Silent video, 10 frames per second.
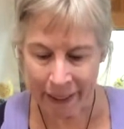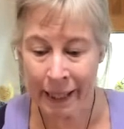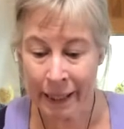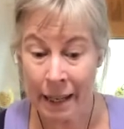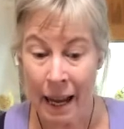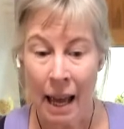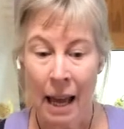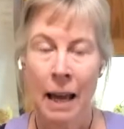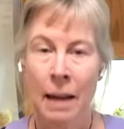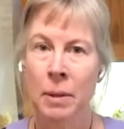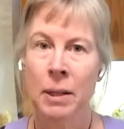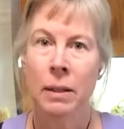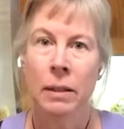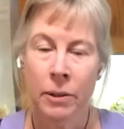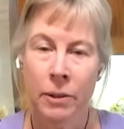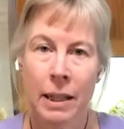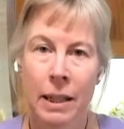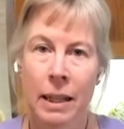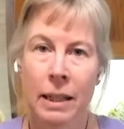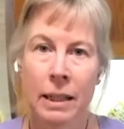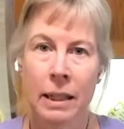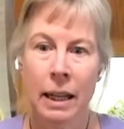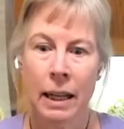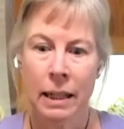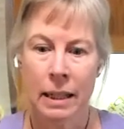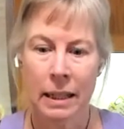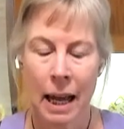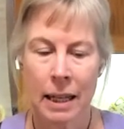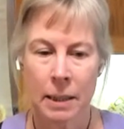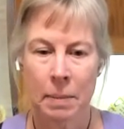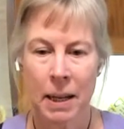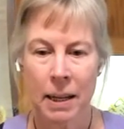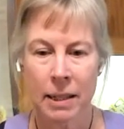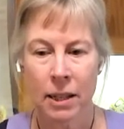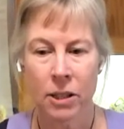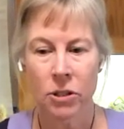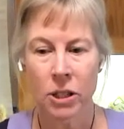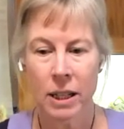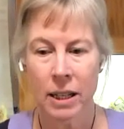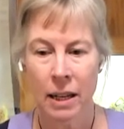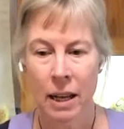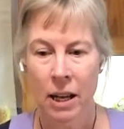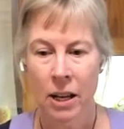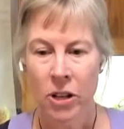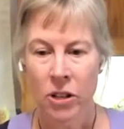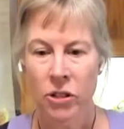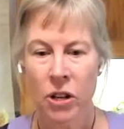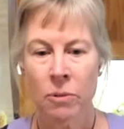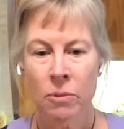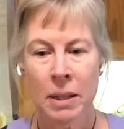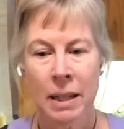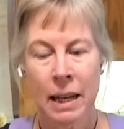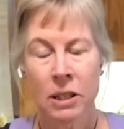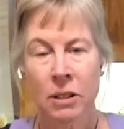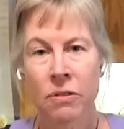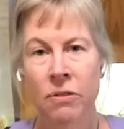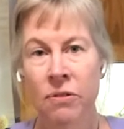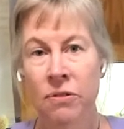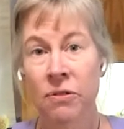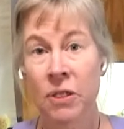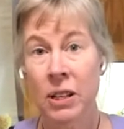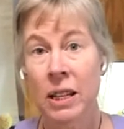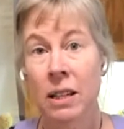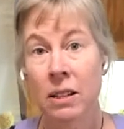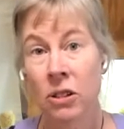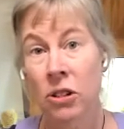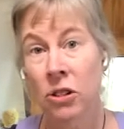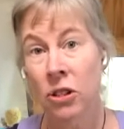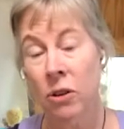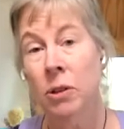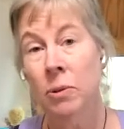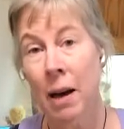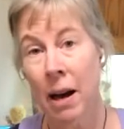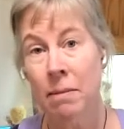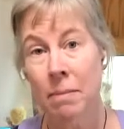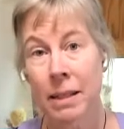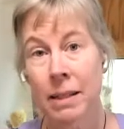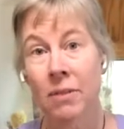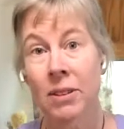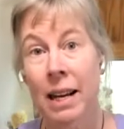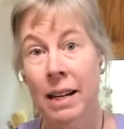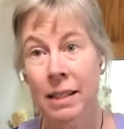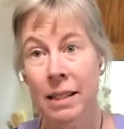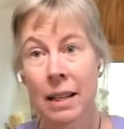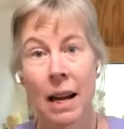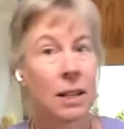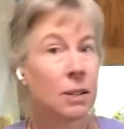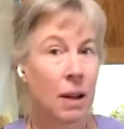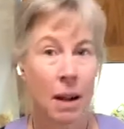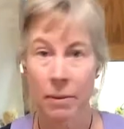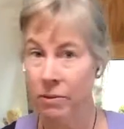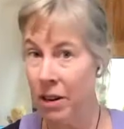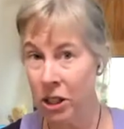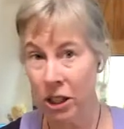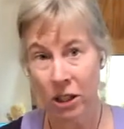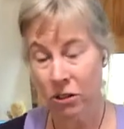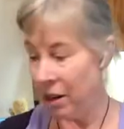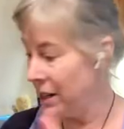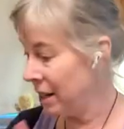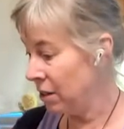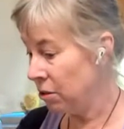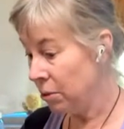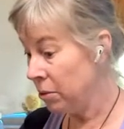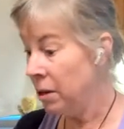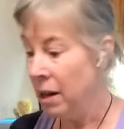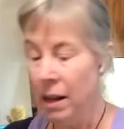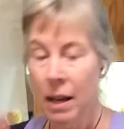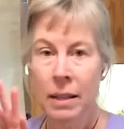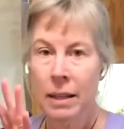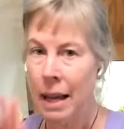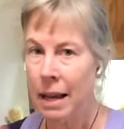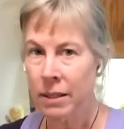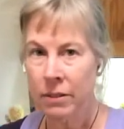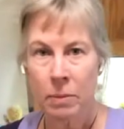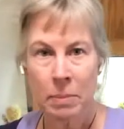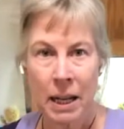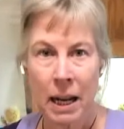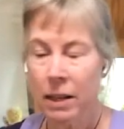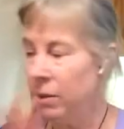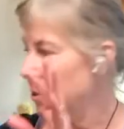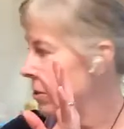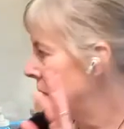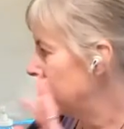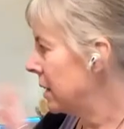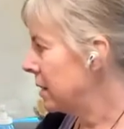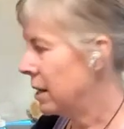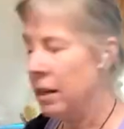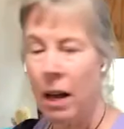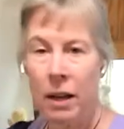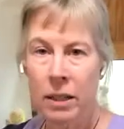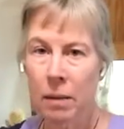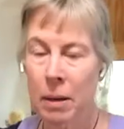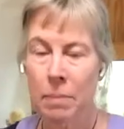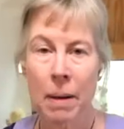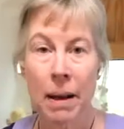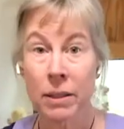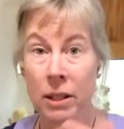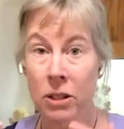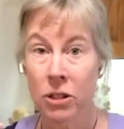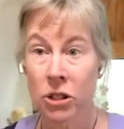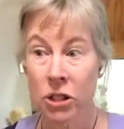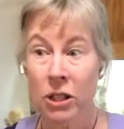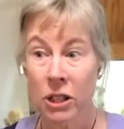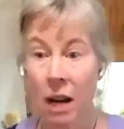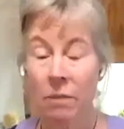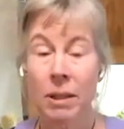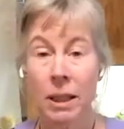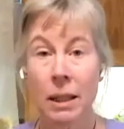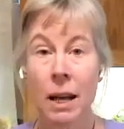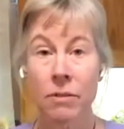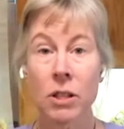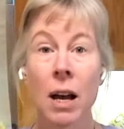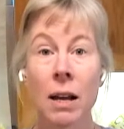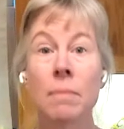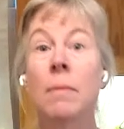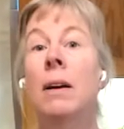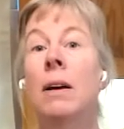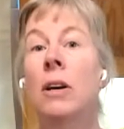And I'm including this in class because I usually don't really get to fully show you how to make deviled eggs in class. We're kind of rushing, trying to get through the last of the potatoes and the cocktail meatballs, and there's just not really a lot of time